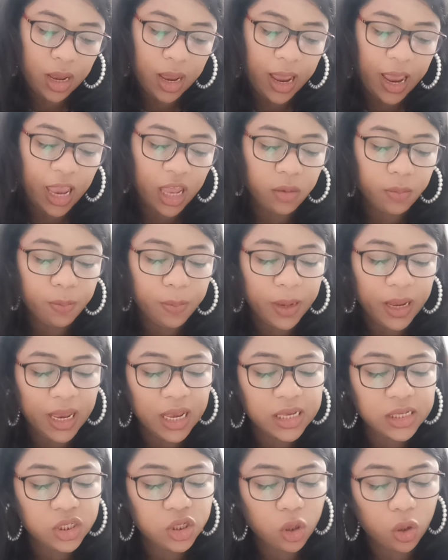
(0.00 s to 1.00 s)
And
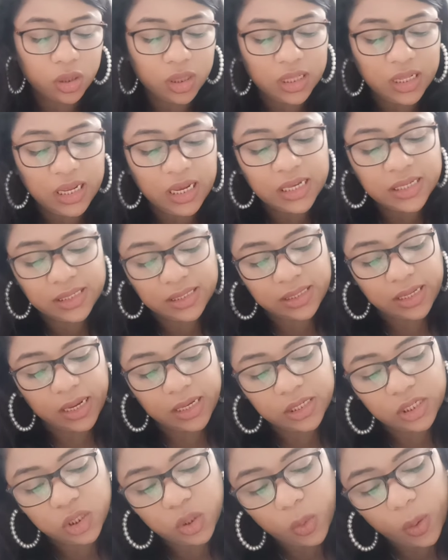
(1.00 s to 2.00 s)
based on these
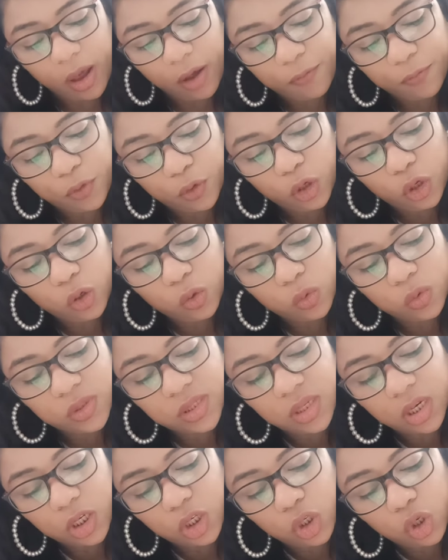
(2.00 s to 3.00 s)
things, you have to
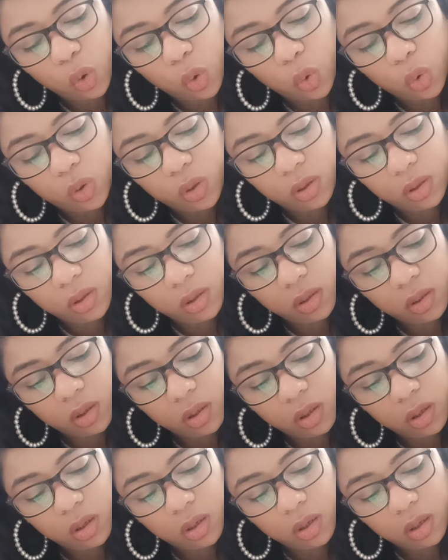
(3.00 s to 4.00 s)
use the tone,
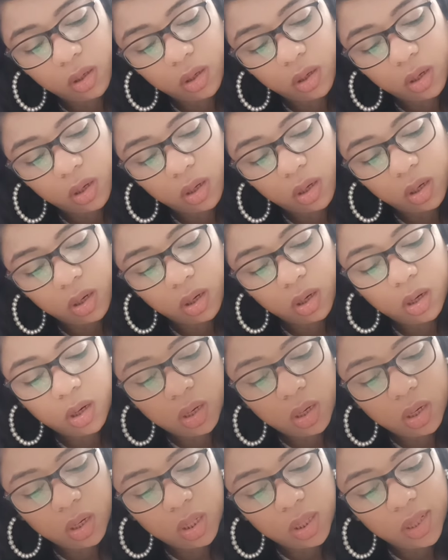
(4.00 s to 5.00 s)

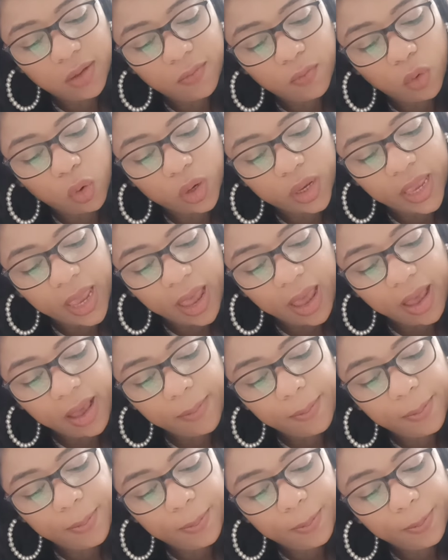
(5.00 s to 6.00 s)
the
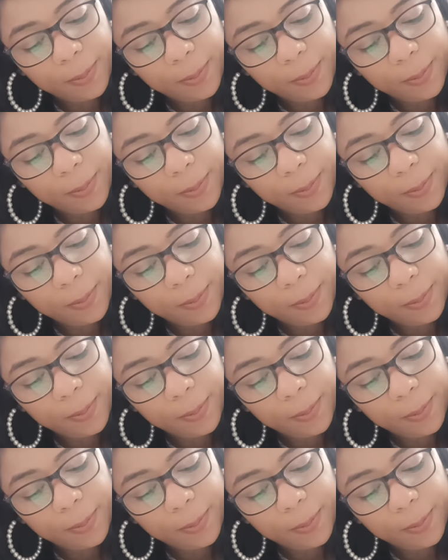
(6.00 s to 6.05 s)
vocab,